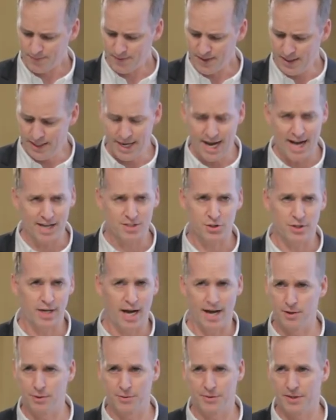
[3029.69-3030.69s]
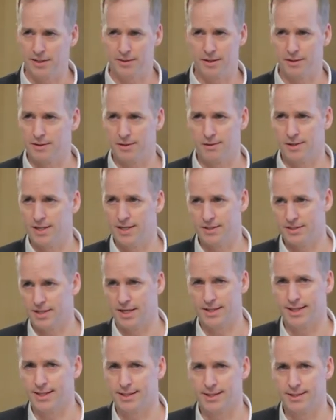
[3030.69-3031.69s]
and actually, I don't think that there is. I
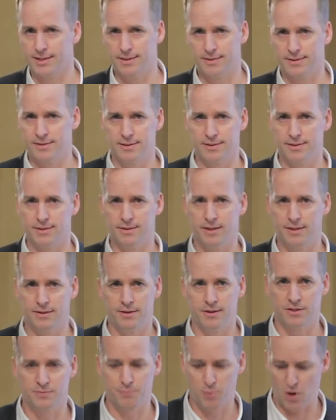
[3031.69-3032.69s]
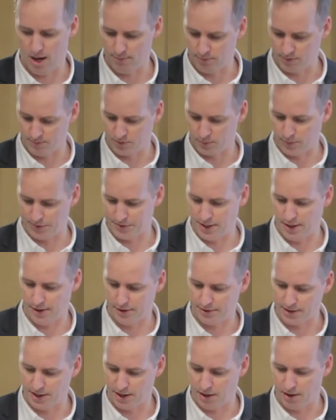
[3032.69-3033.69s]
think that the, there's problems with the
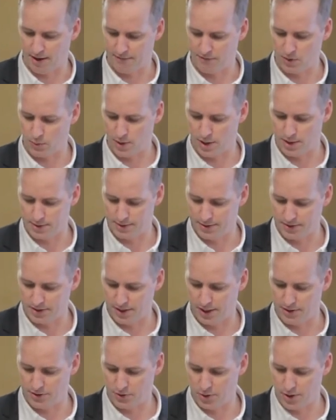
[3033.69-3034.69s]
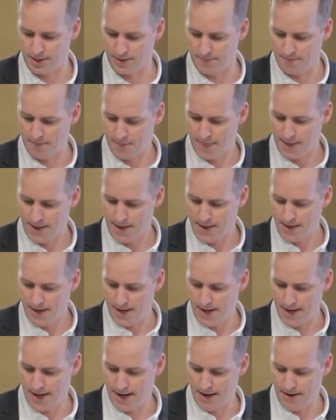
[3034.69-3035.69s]
healthcare everywhere in this country.
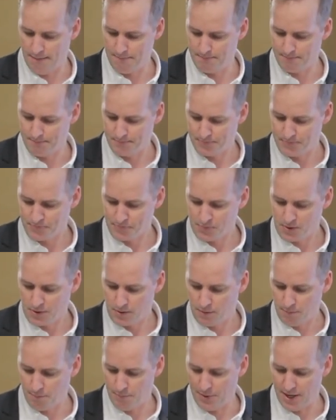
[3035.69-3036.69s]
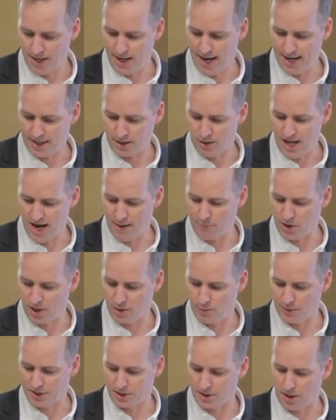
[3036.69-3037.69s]
Um, but I
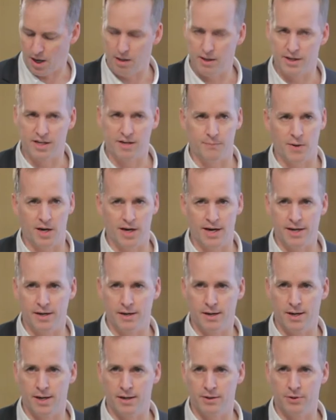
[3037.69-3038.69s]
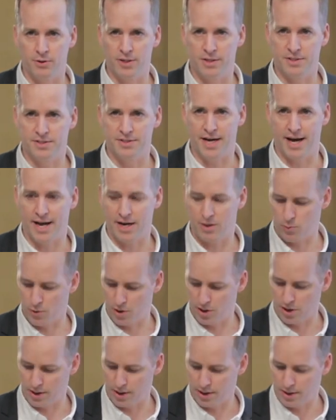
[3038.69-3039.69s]
collaborated with a colleague of mine uh, who does data
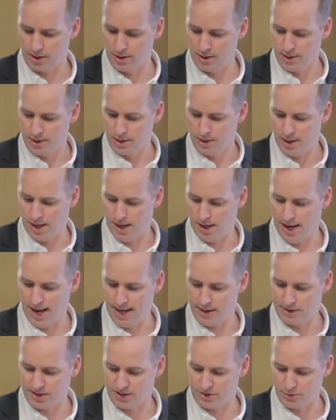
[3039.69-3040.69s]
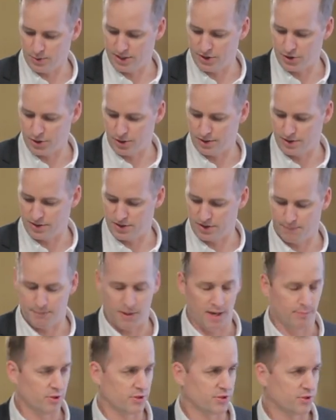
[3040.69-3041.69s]
work, uh, Alex Richards, to
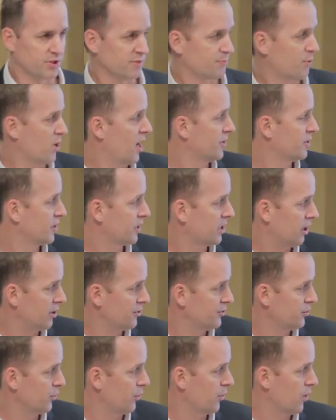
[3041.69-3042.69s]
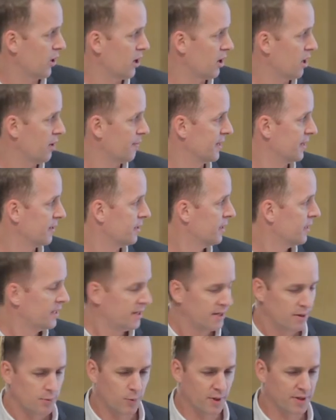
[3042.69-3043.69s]
publish this project called Do No Harm. And
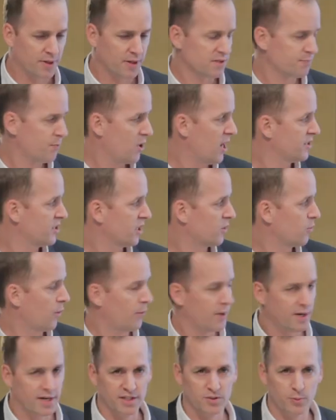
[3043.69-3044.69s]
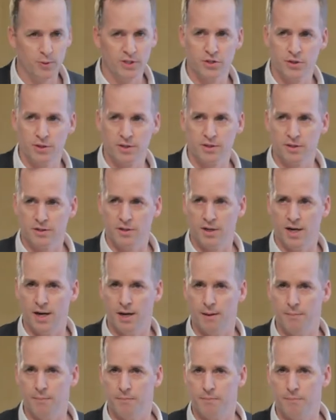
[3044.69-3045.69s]
with this project, what we did is we took
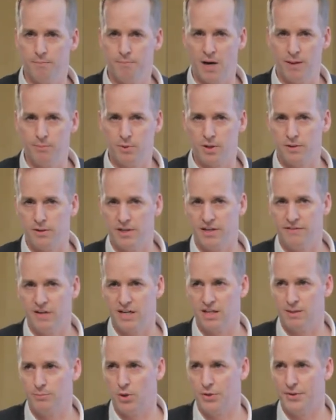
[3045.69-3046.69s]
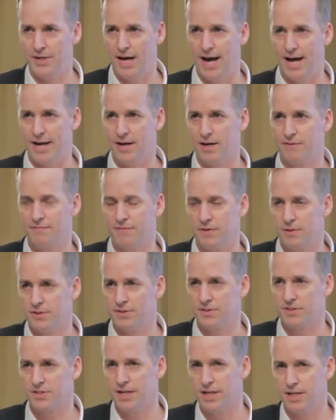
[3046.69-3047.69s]
um, publicly available data for the
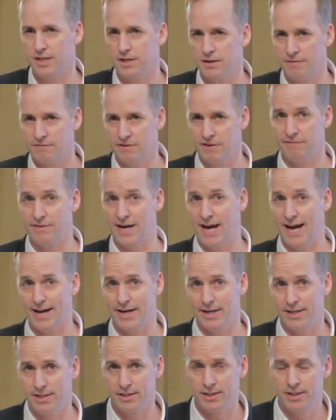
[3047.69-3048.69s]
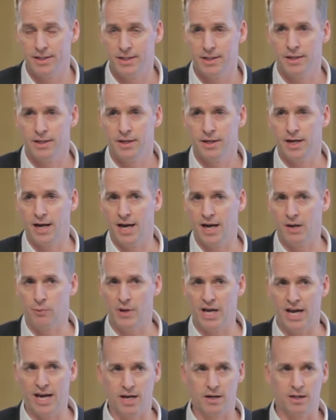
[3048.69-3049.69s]
state of Nevada and
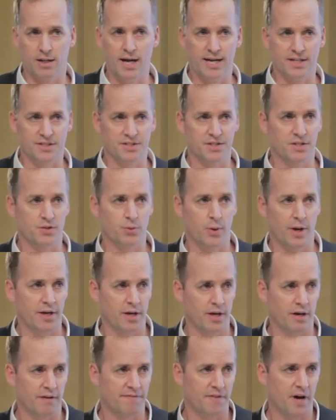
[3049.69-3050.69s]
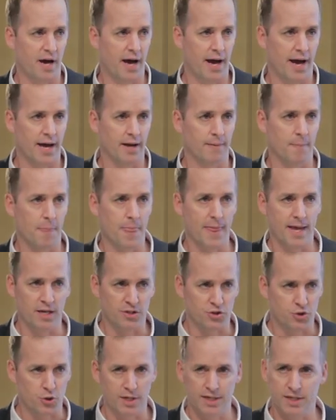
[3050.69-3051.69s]
we analyzed it to identify
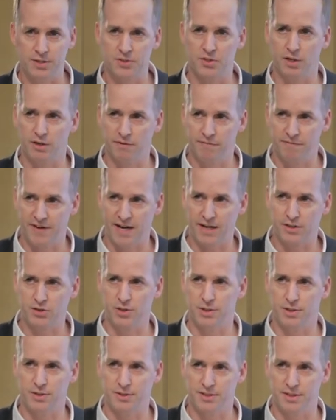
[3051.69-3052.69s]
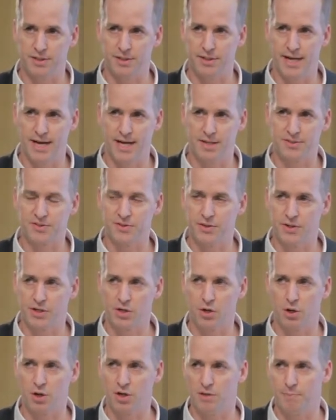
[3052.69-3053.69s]
injuries and infections and deaths that
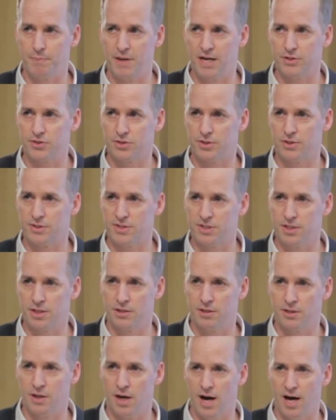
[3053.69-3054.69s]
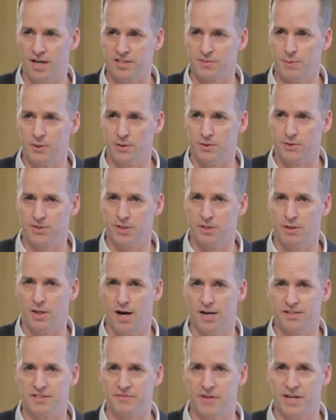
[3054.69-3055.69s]
occurred to patients in the hospitals in
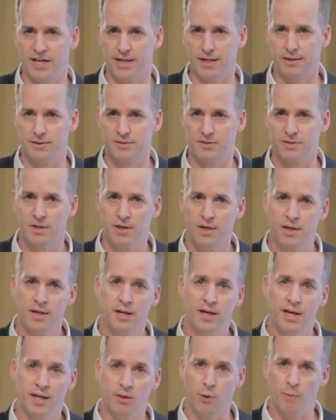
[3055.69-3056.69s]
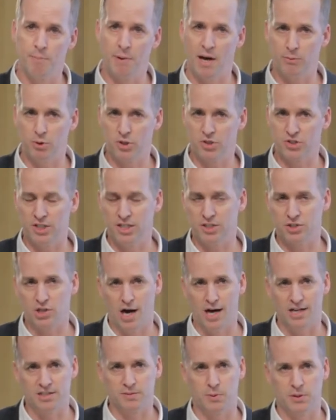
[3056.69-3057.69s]
Las Vegas. And then we published each
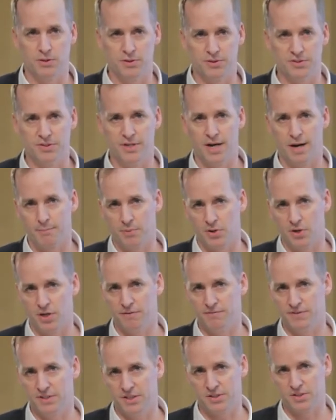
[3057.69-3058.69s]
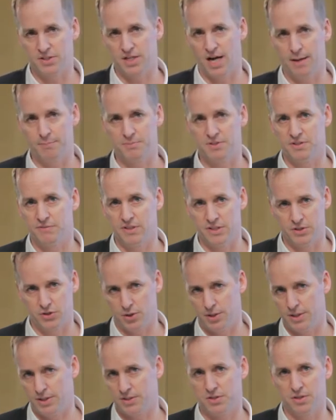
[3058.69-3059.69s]
hospital's number of these types of
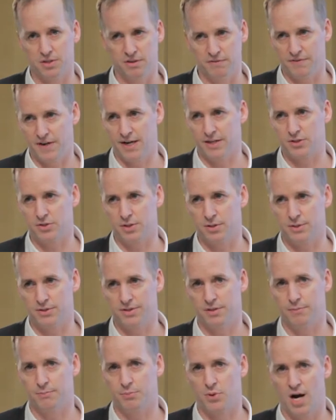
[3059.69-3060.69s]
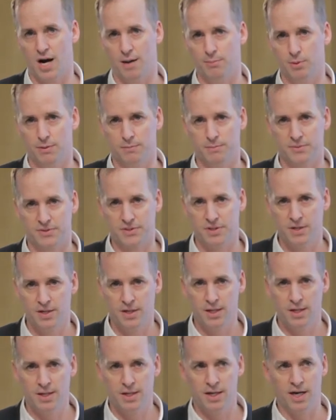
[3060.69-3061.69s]
injuries and infections and problems
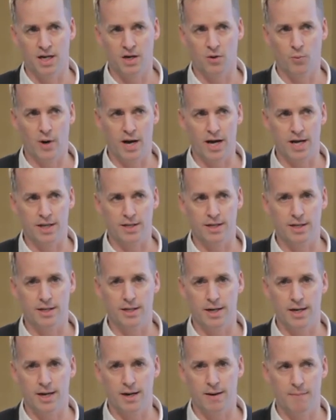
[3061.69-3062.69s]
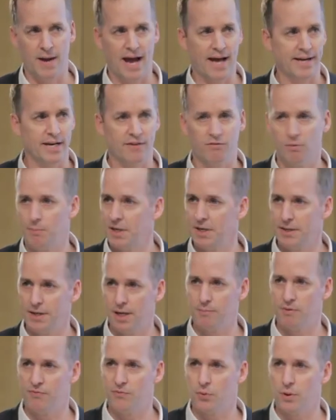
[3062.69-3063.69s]
in a way that um, had never been
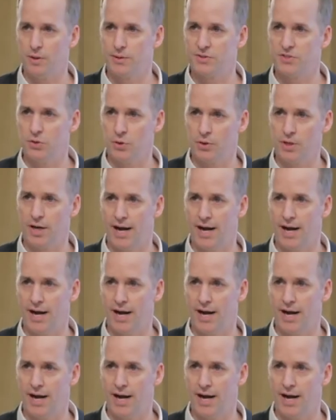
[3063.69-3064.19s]
done before. So you could